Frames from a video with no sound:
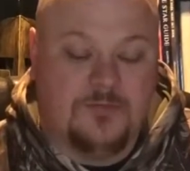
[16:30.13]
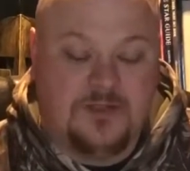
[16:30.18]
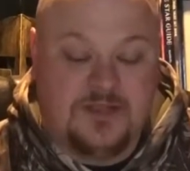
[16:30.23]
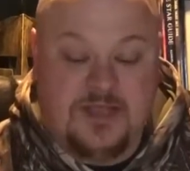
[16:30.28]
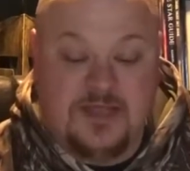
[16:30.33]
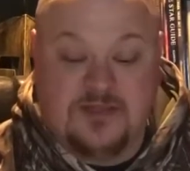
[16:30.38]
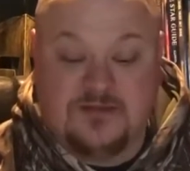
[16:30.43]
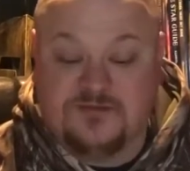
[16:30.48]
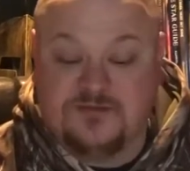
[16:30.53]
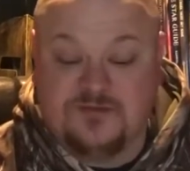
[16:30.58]

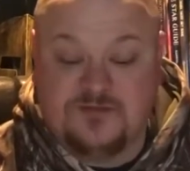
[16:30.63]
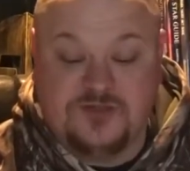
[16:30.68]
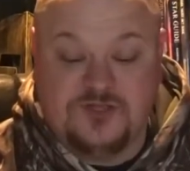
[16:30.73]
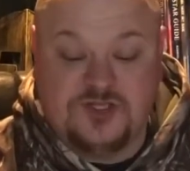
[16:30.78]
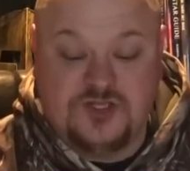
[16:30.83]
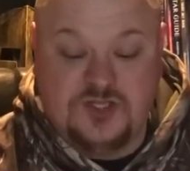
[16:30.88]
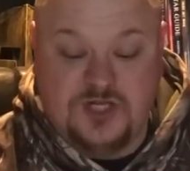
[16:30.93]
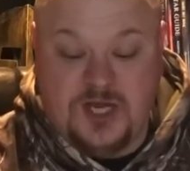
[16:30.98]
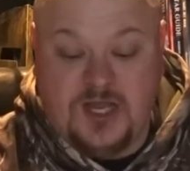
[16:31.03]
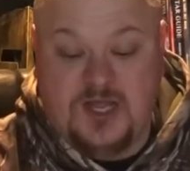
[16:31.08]
But yes,
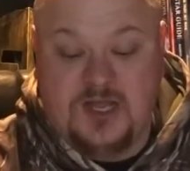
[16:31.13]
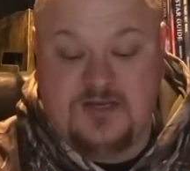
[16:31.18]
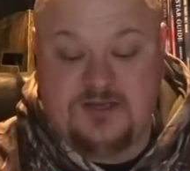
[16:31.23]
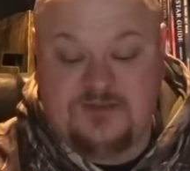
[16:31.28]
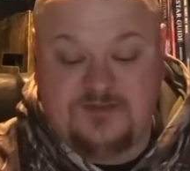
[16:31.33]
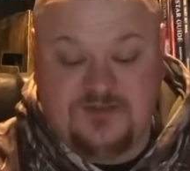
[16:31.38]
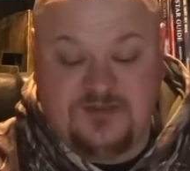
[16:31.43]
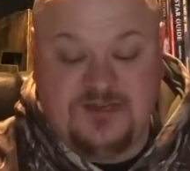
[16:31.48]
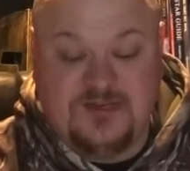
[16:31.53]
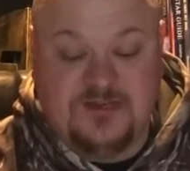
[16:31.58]

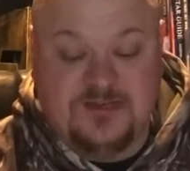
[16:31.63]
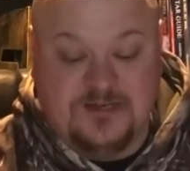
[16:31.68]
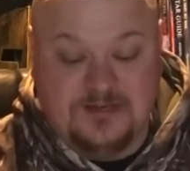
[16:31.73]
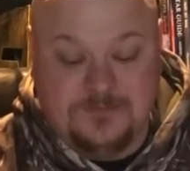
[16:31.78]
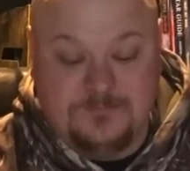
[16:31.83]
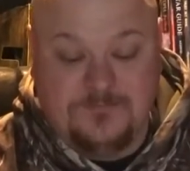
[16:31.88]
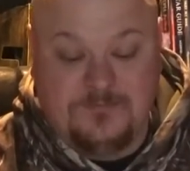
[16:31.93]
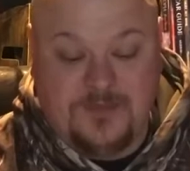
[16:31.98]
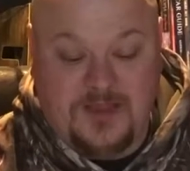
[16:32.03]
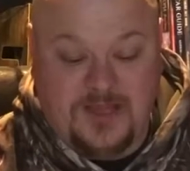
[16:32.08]
John
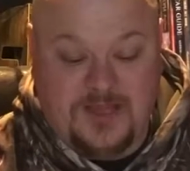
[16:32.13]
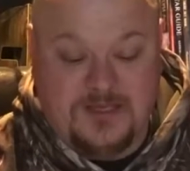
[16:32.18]
Cena